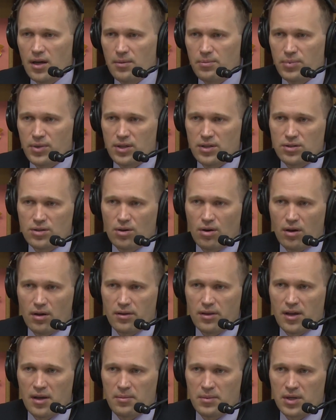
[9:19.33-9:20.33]
please call
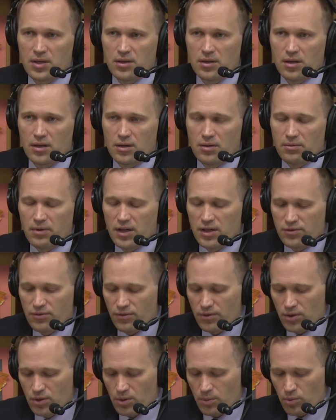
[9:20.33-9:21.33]
them and arrange
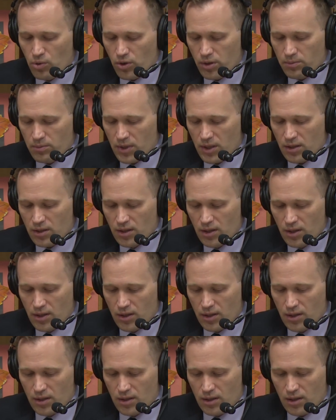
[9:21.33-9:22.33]
for your appointment.
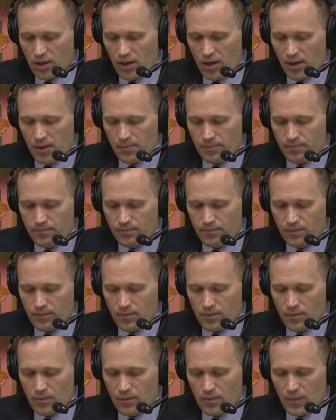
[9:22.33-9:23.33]
And
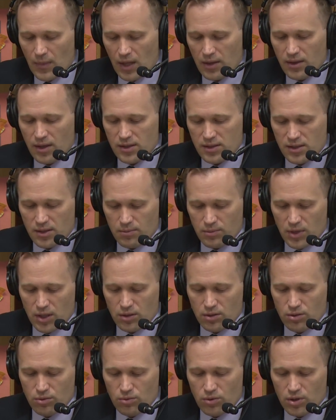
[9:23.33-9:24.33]
then
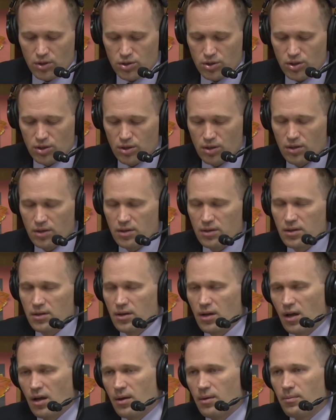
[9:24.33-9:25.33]
something new this year.
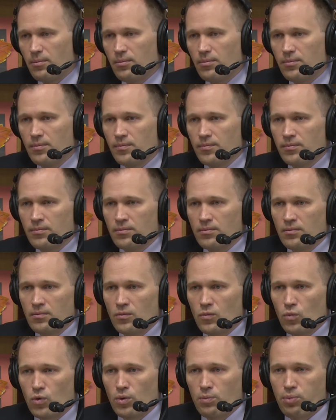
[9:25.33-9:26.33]

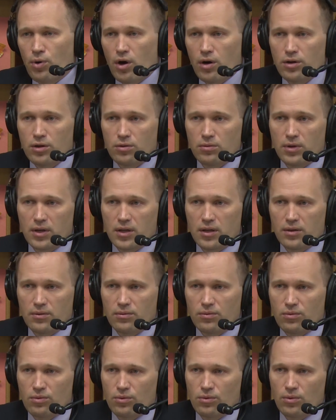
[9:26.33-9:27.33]
We're partnering
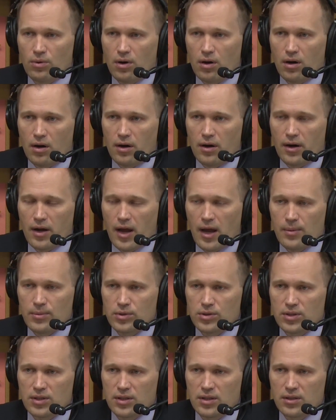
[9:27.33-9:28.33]
through our
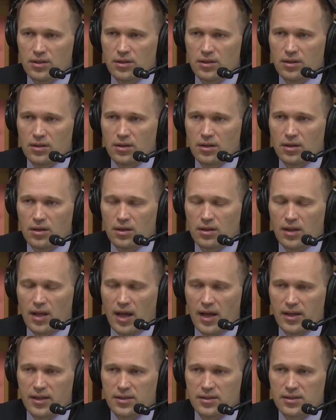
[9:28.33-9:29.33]
Hamilton
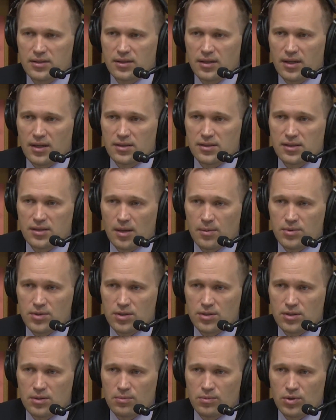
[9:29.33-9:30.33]
Alliance Against
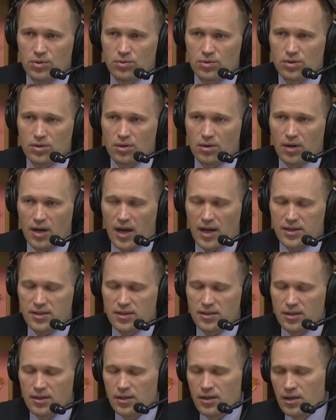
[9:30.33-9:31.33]
Substance Abuse, or
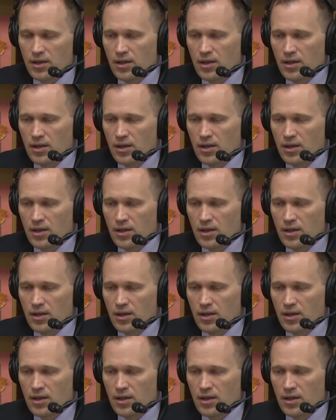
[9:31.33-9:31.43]
HASA,